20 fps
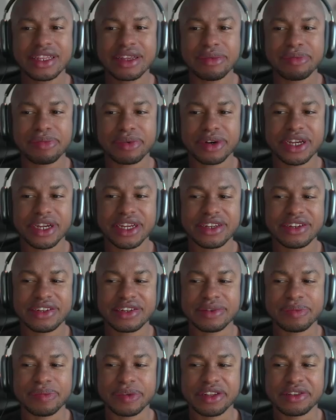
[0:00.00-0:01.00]

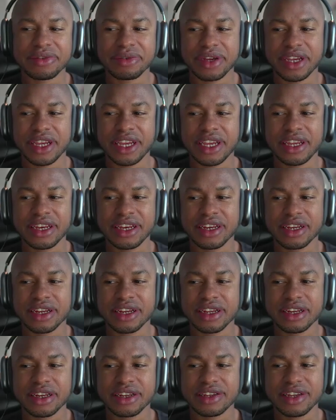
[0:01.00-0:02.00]
bridge between
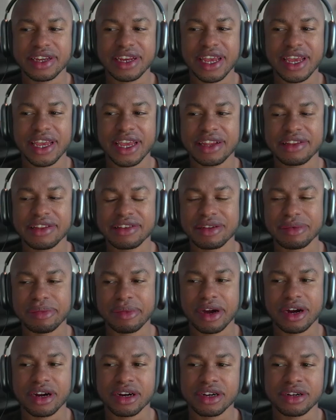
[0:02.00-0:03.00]
today and
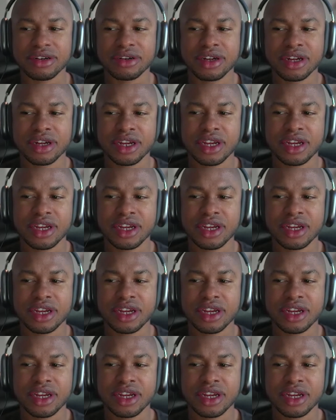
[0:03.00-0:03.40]
tomorrow